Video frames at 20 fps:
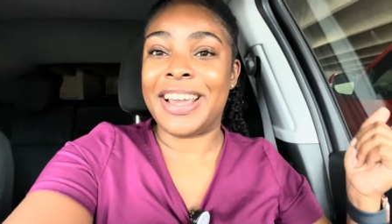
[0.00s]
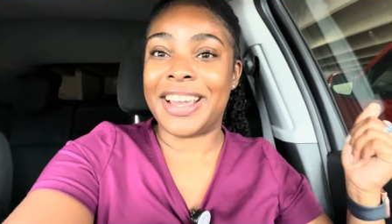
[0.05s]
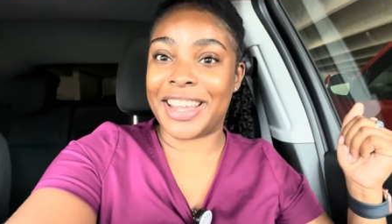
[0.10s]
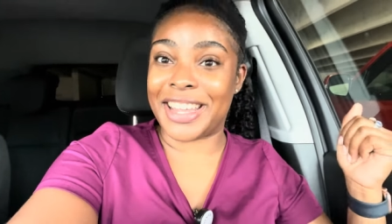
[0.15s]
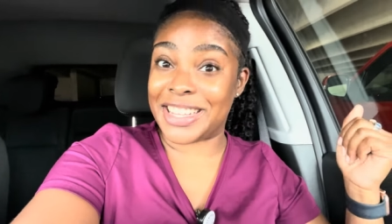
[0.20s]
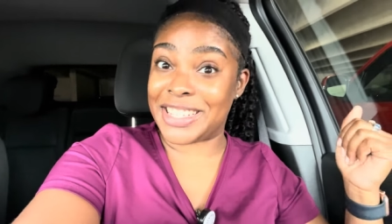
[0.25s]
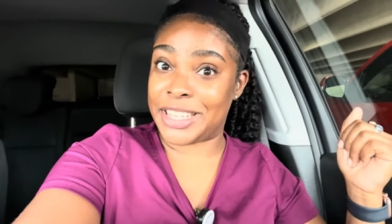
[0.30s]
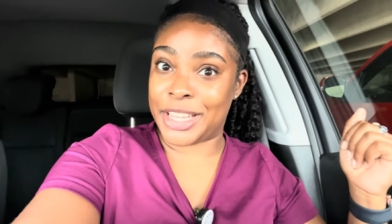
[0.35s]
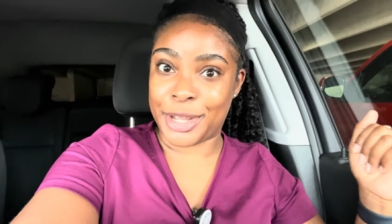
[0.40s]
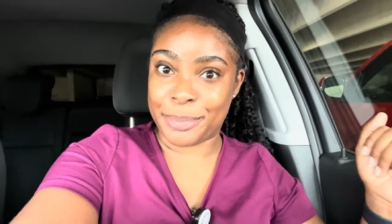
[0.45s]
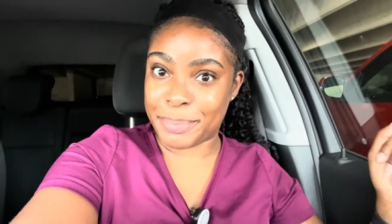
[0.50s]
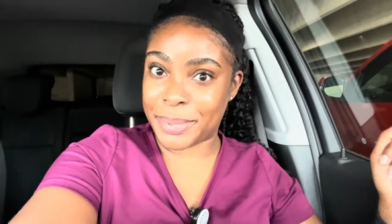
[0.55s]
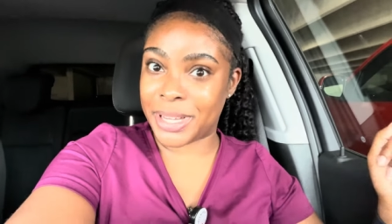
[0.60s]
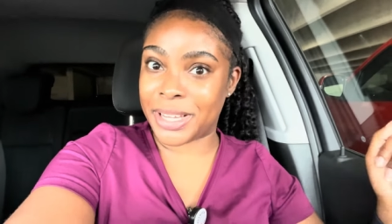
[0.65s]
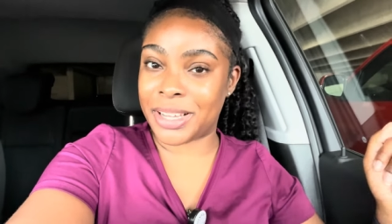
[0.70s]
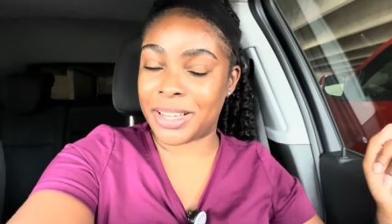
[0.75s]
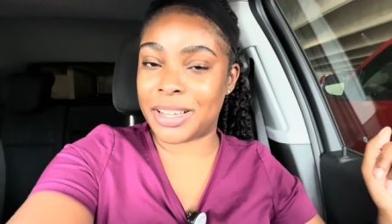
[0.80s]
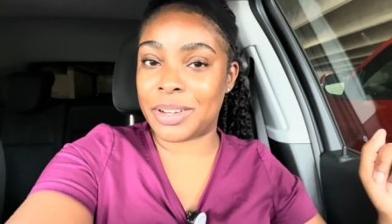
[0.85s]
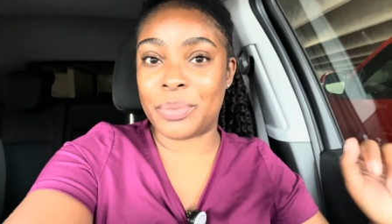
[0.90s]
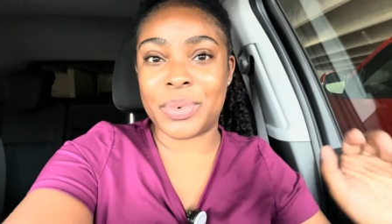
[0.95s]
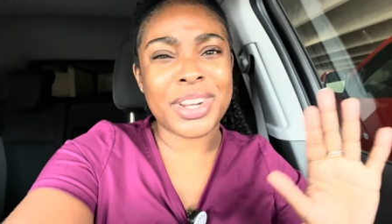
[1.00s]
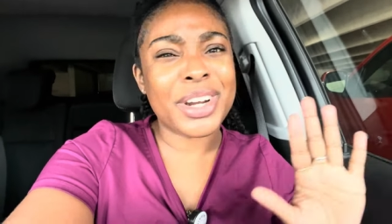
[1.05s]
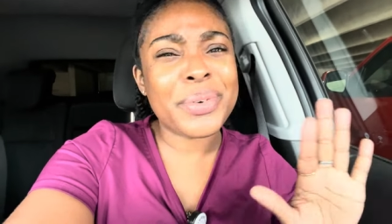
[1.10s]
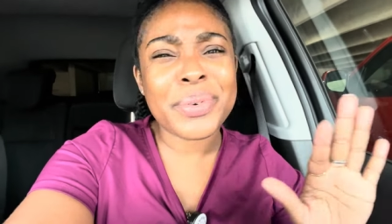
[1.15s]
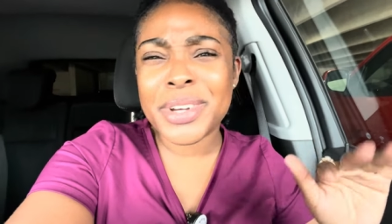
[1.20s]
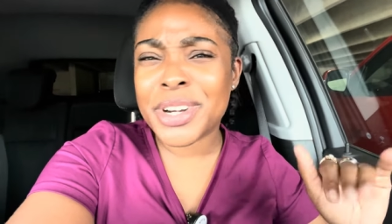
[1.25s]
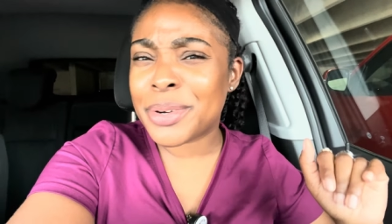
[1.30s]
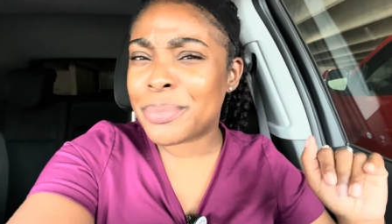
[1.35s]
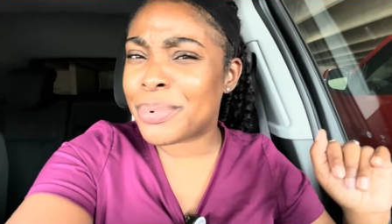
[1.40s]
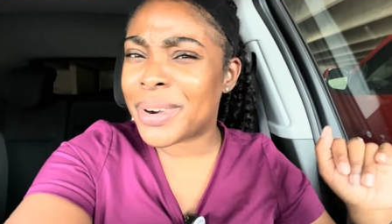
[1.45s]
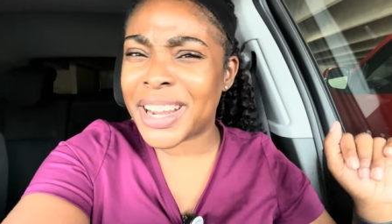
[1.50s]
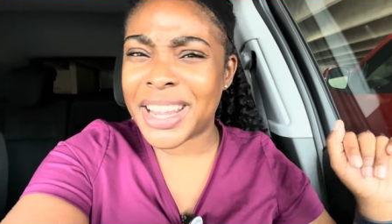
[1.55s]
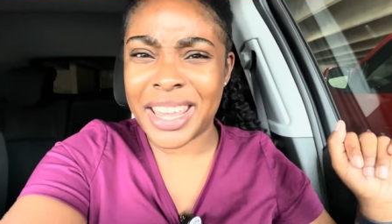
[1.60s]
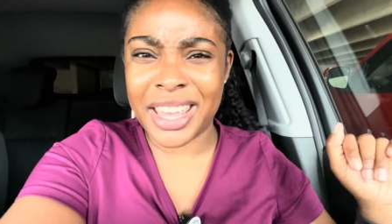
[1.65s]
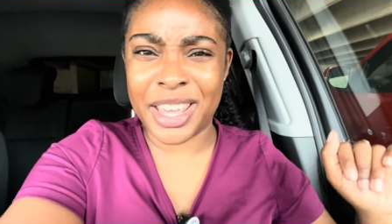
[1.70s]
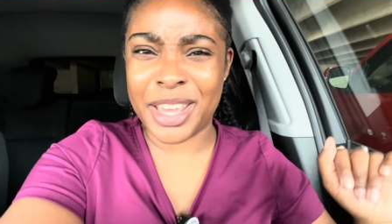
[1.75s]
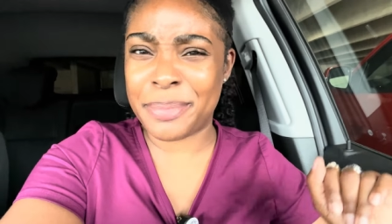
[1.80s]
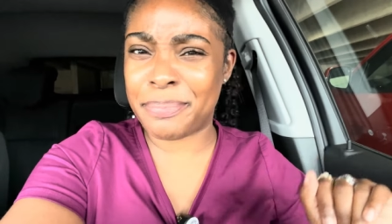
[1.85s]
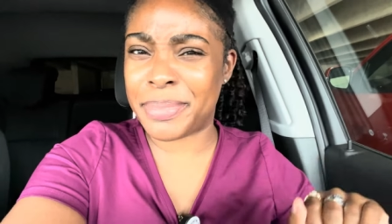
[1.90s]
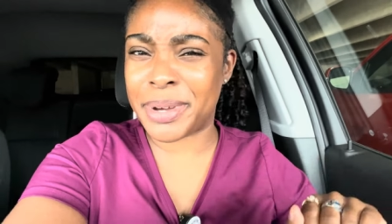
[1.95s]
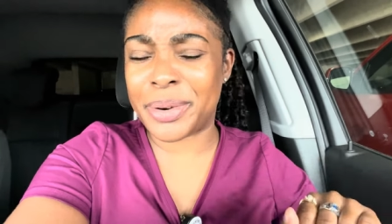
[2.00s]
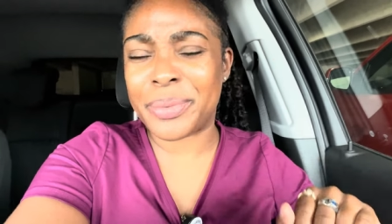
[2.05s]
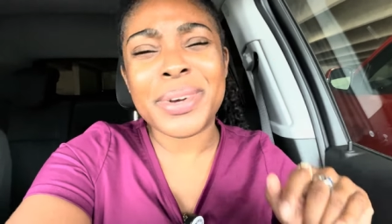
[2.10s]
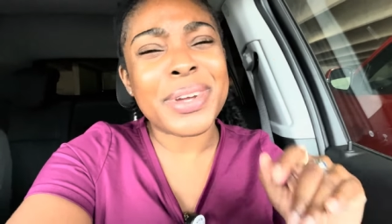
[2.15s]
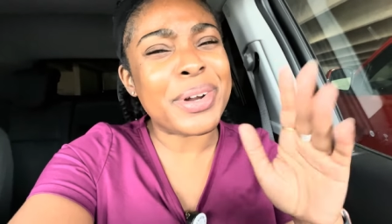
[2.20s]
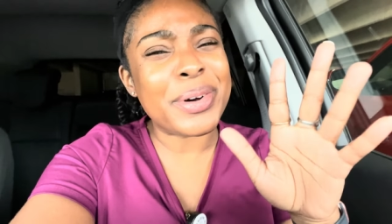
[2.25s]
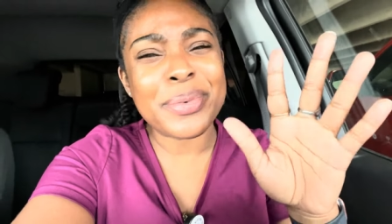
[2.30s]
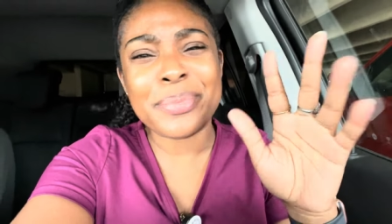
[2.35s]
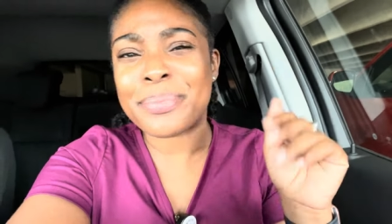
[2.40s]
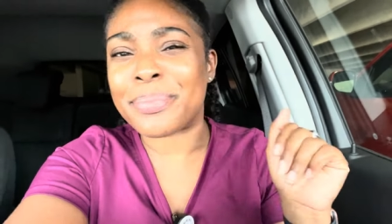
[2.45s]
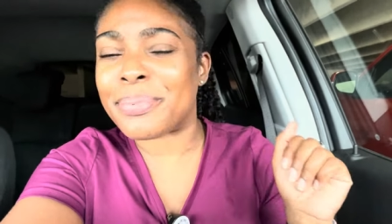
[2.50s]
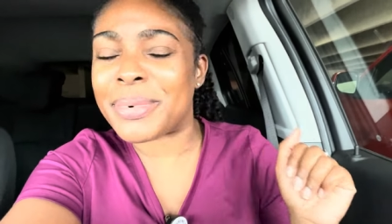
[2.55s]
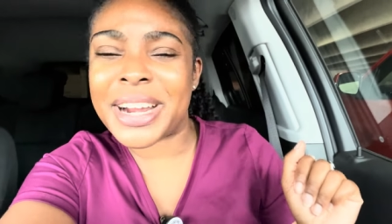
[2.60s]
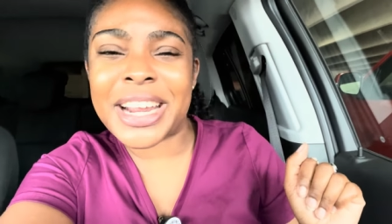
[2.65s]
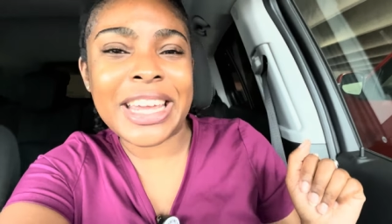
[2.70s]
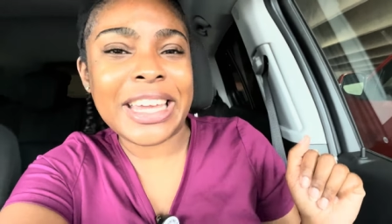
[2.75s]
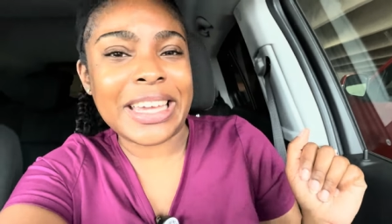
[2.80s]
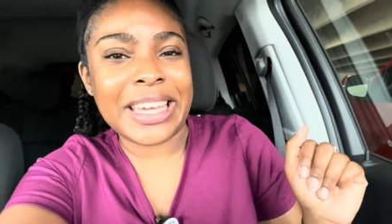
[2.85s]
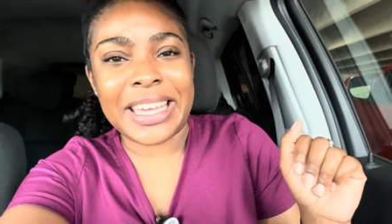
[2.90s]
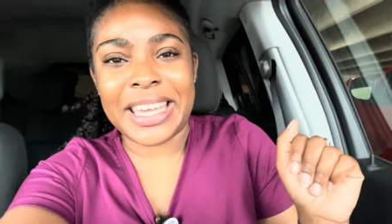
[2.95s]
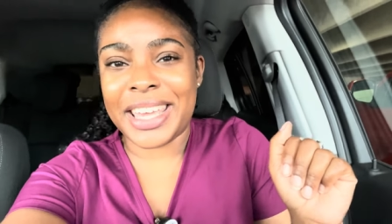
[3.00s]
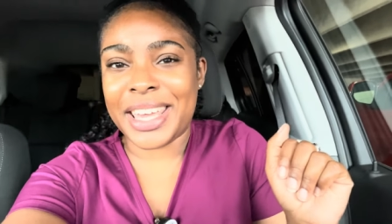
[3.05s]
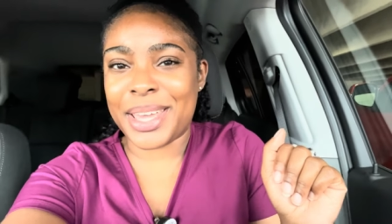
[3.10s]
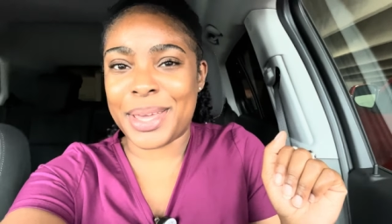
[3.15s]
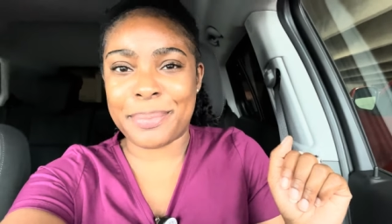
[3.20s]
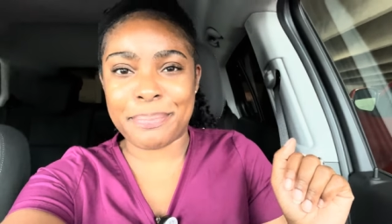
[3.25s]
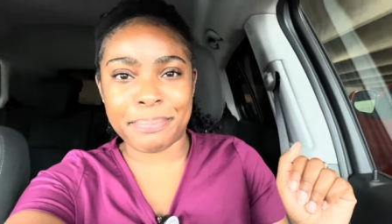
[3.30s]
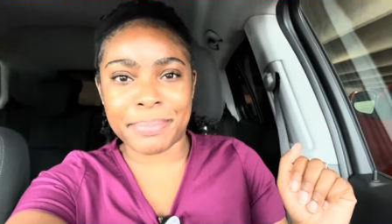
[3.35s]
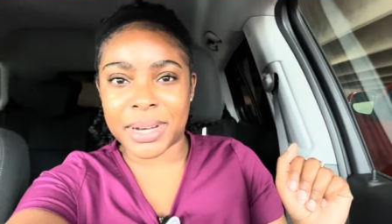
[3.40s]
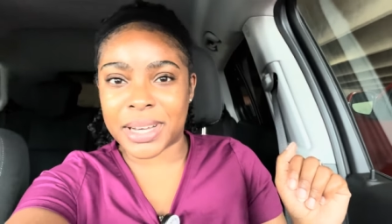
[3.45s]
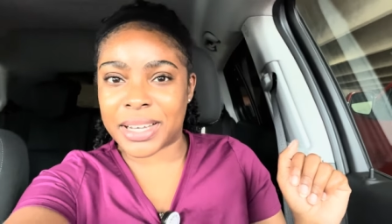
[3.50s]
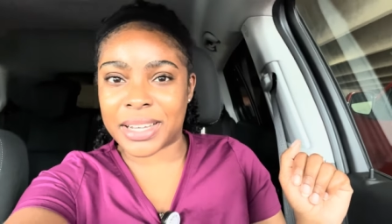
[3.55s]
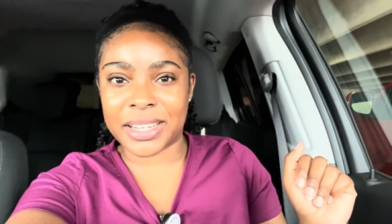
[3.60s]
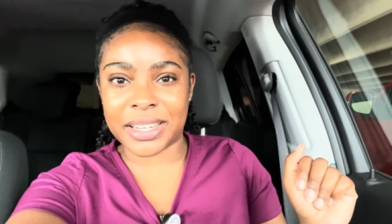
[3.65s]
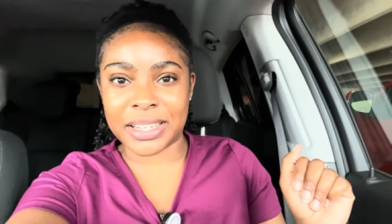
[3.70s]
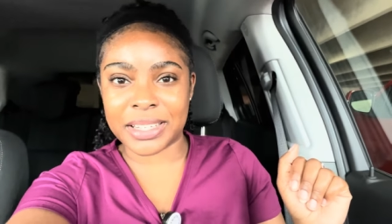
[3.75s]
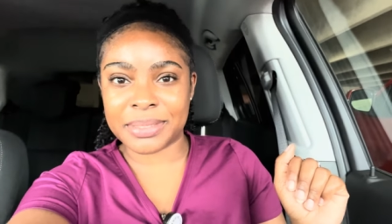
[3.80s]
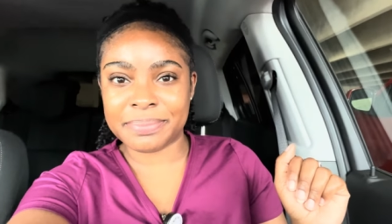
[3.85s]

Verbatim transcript: against HIPAA and we don't wanna break HIPAA. We don't break HIPAA.